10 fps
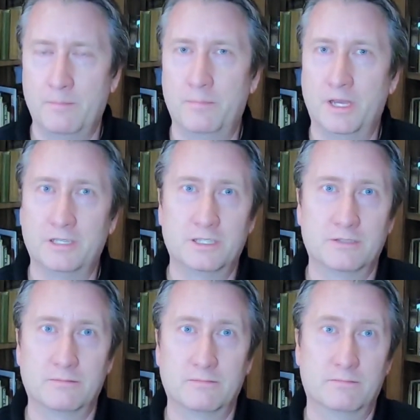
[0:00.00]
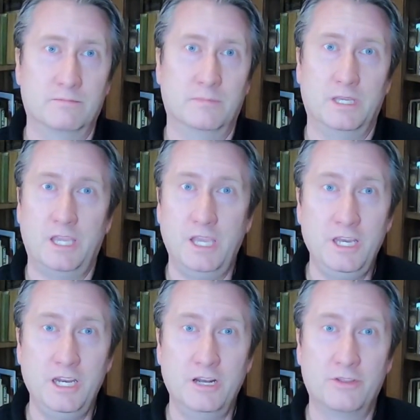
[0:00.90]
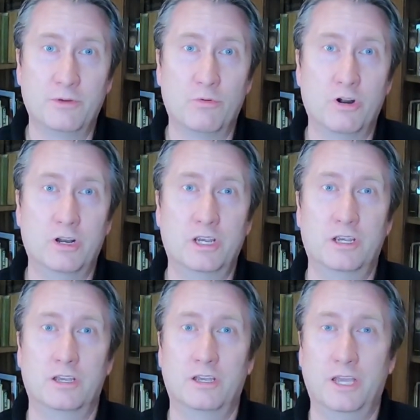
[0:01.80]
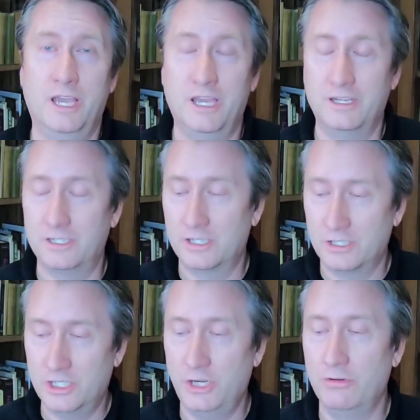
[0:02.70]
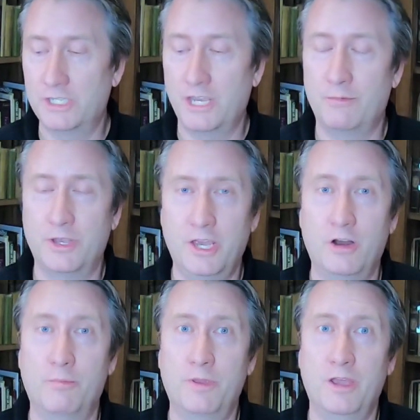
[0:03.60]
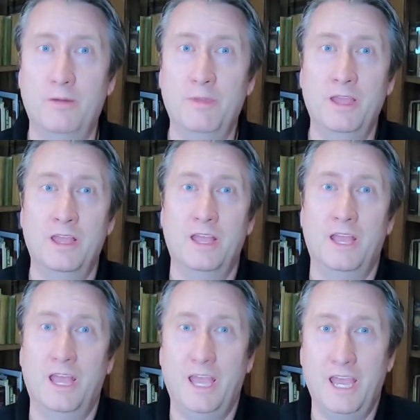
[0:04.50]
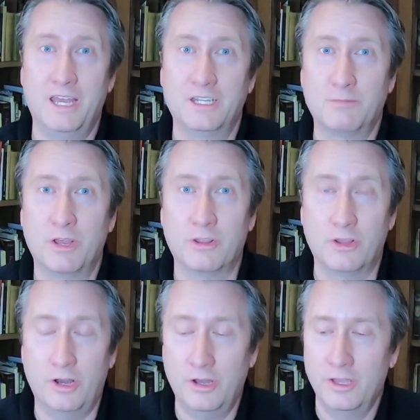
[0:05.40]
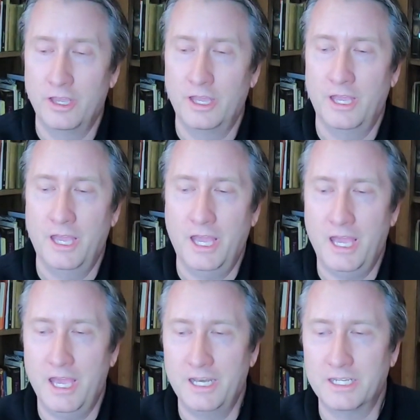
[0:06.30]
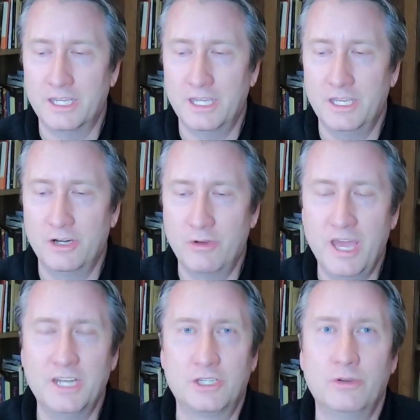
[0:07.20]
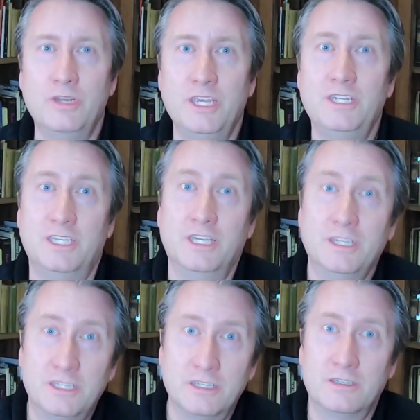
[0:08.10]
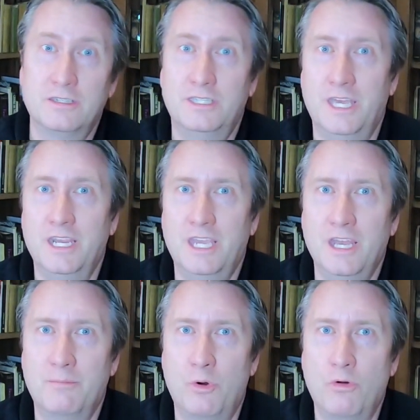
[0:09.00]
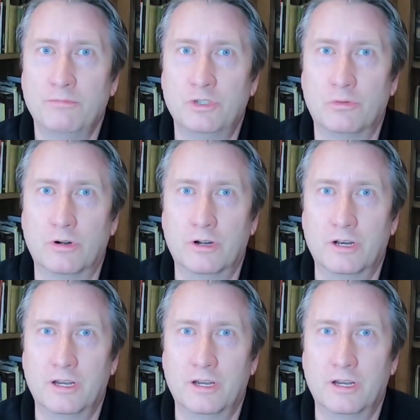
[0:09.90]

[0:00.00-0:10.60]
But he needed the work, and she was able to help him and his mother-in-law, and in gratitude he did dedicate a poem to her.